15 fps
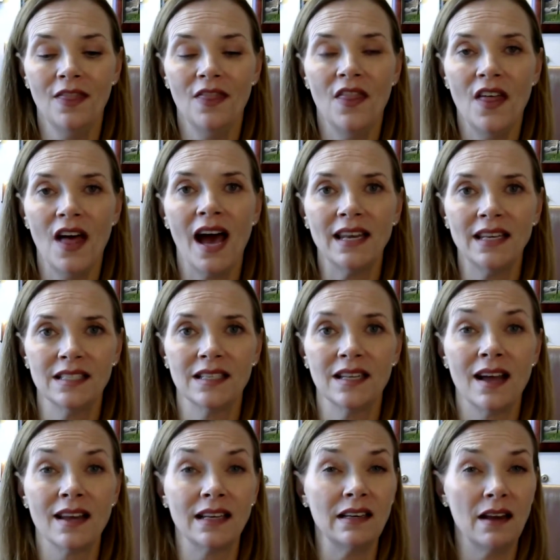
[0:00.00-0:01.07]
that is
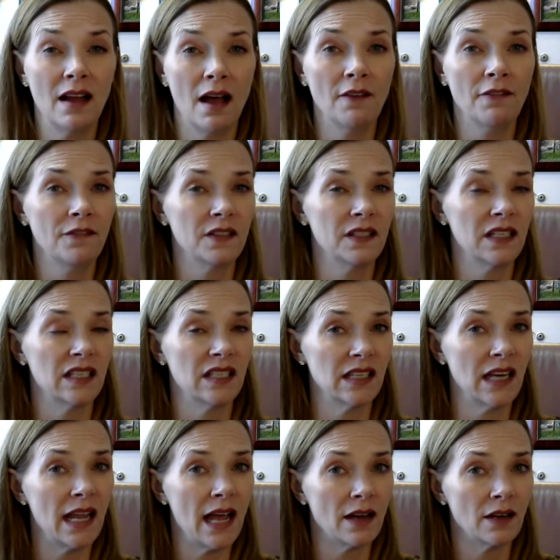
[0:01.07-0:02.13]
not enough to
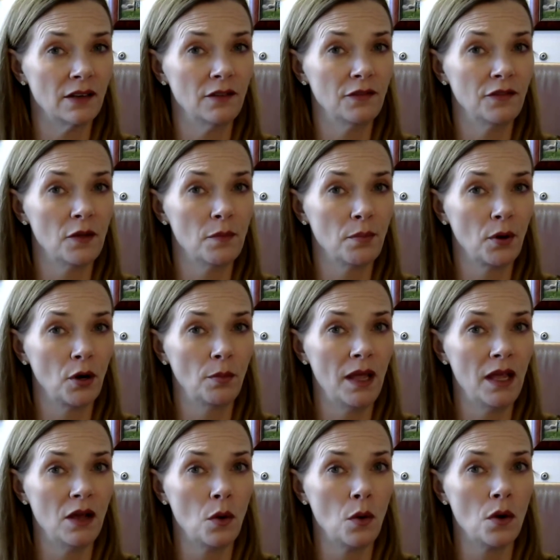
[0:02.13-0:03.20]
stay out of the
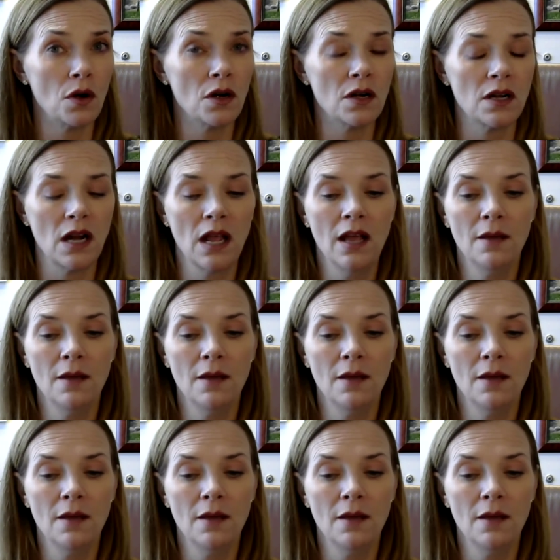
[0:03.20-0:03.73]
probate court